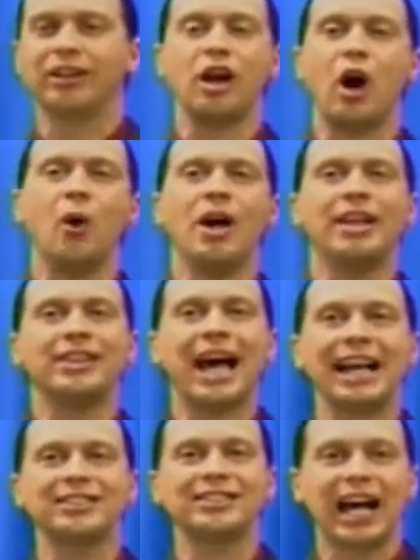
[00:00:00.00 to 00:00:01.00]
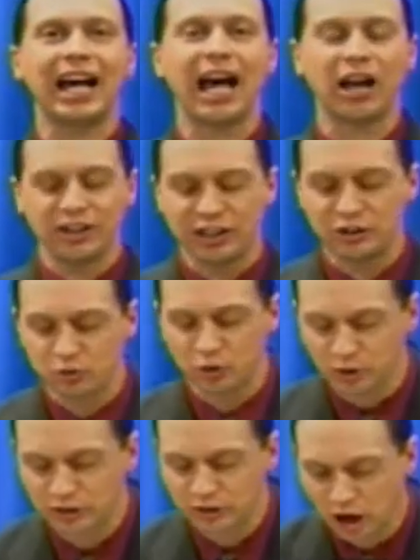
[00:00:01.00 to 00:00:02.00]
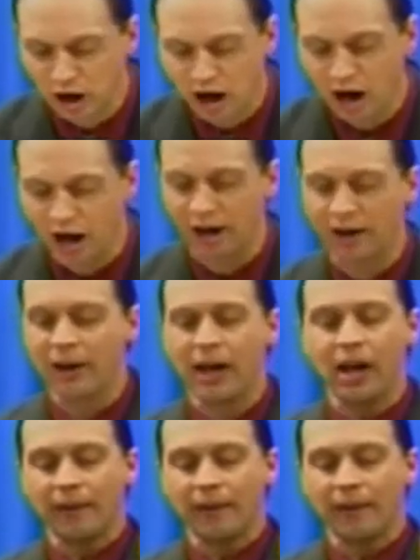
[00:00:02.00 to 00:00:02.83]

No, that's not how these ruins are.